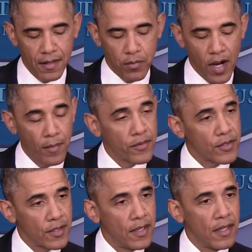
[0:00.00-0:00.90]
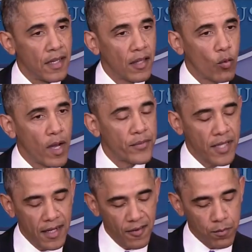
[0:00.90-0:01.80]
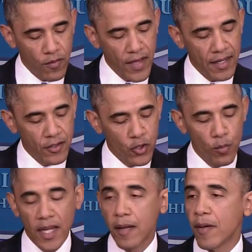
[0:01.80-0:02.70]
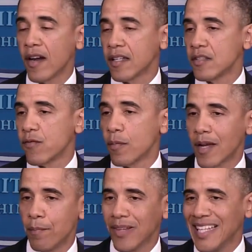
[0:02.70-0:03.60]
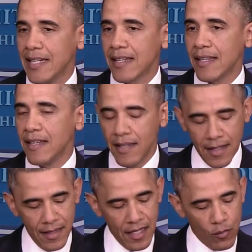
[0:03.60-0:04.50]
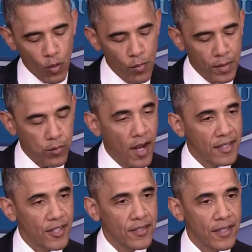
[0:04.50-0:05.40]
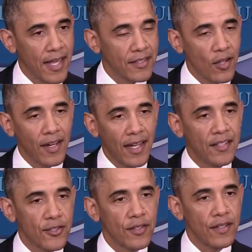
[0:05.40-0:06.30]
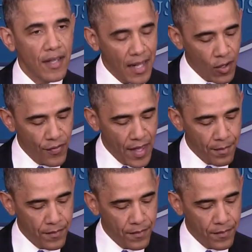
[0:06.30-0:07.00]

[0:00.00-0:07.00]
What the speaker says: problems of the website have prevented too many Americans from completing the enrollment process, and that's on us, not on them.